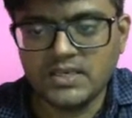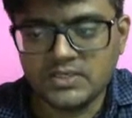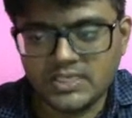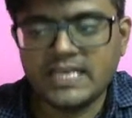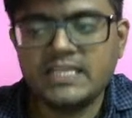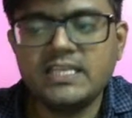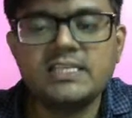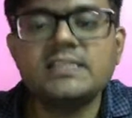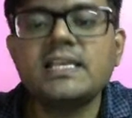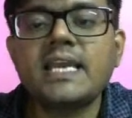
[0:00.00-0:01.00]
So then
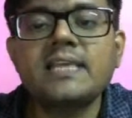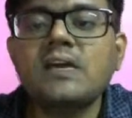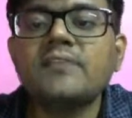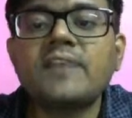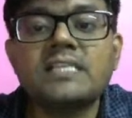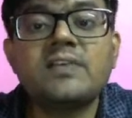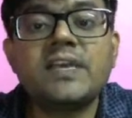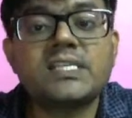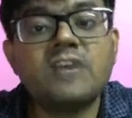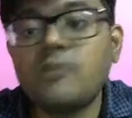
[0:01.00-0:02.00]
this is the case of
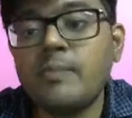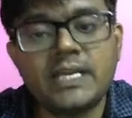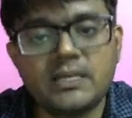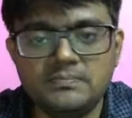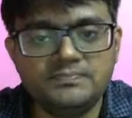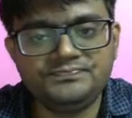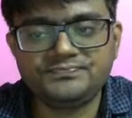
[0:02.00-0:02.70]
conservation of momentum.